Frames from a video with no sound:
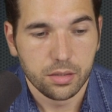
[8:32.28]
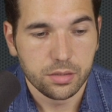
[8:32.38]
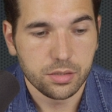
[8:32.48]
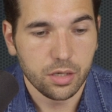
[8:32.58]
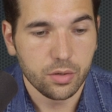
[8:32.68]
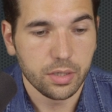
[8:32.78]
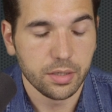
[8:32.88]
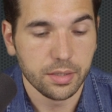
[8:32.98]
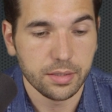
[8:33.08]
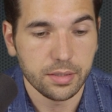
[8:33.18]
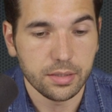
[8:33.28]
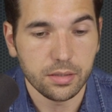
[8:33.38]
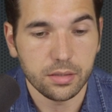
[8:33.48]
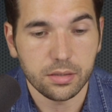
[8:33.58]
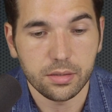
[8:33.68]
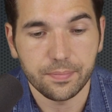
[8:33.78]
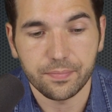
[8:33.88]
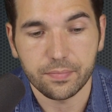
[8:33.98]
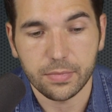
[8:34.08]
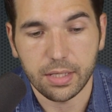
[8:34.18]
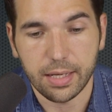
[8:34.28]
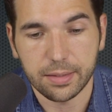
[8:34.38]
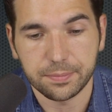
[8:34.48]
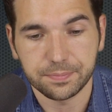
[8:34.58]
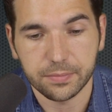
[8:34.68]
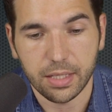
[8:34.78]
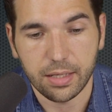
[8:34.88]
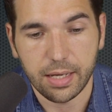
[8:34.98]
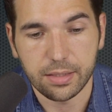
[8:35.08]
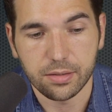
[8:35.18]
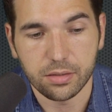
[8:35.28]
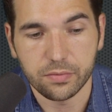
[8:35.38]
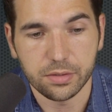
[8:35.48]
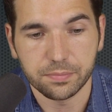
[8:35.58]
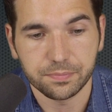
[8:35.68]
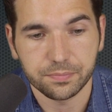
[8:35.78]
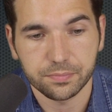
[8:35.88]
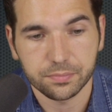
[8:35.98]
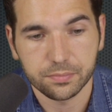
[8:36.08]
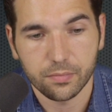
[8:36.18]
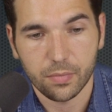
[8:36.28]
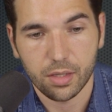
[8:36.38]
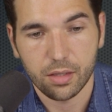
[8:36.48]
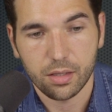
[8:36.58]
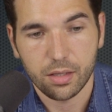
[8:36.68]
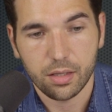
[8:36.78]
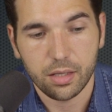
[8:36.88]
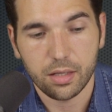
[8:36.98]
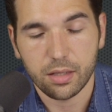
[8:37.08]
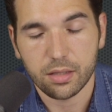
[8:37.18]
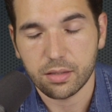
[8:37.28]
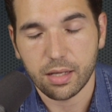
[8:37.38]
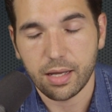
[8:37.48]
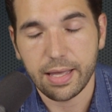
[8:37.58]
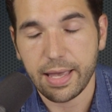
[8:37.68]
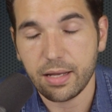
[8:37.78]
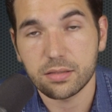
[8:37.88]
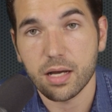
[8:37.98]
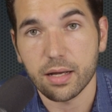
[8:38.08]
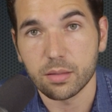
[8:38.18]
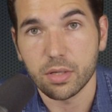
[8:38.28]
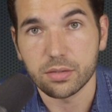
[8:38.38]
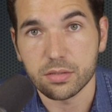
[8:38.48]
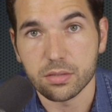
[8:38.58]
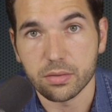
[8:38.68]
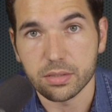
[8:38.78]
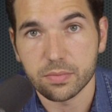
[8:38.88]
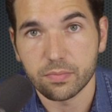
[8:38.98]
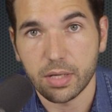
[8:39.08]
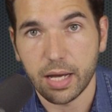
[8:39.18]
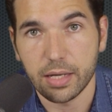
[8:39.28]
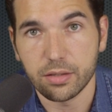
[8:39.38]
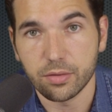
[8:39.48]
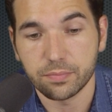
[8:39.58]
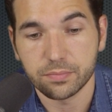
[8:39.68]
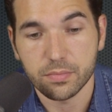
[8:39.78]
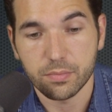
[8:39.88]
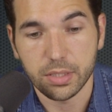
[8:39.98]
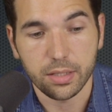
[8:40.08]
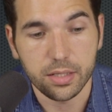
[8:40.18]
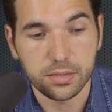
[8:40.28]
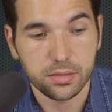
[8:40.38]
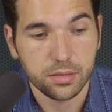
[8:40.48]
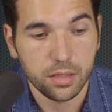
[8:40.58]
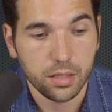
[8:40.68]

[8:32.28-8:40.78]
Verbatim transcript: So, yeah, I don't even. It, I hate talking about these stories. I do. Because